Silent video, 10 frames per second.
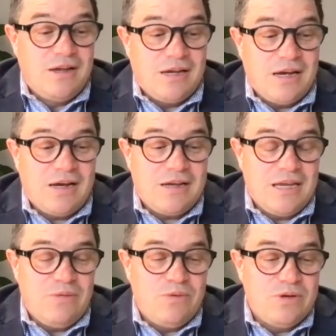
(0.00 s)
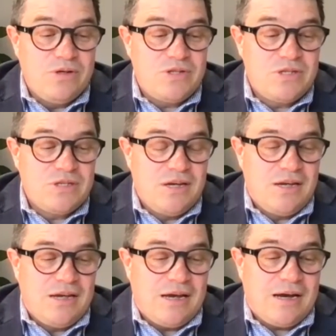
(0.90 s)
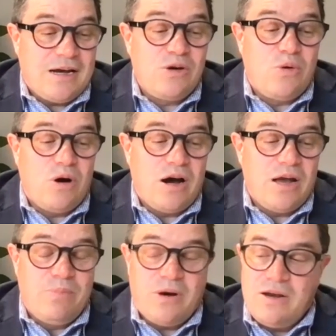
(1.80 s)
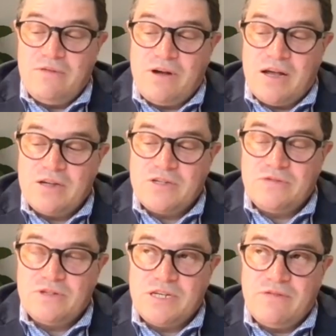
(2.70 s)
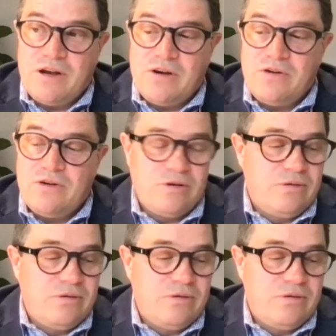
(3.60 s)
It was acquired by Novartis for 700